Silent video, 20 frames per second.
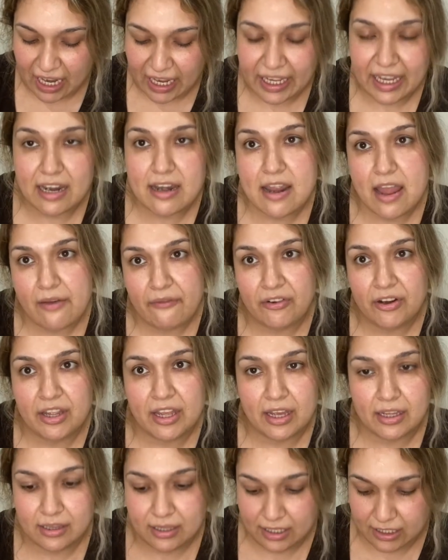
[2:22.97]
I can never
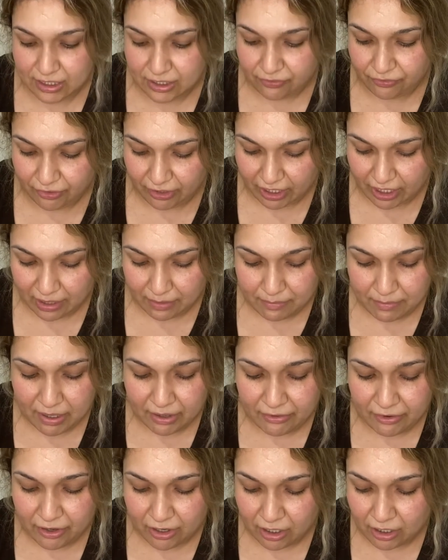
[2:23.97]
get this freaking
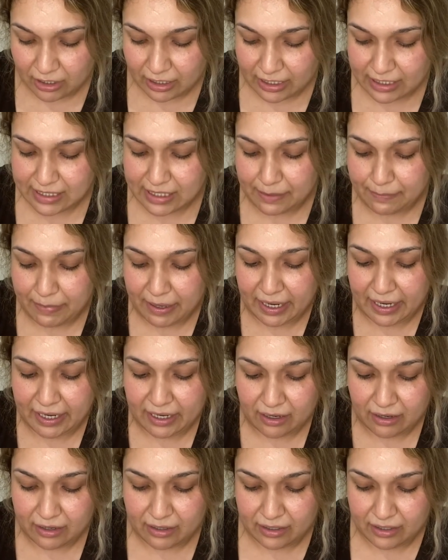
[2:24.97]
mirror unless I buy
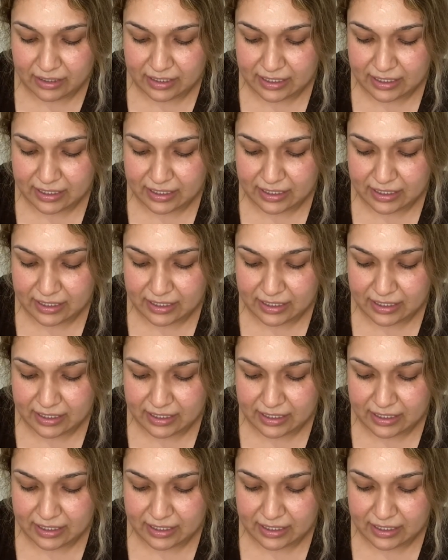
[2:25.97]
it on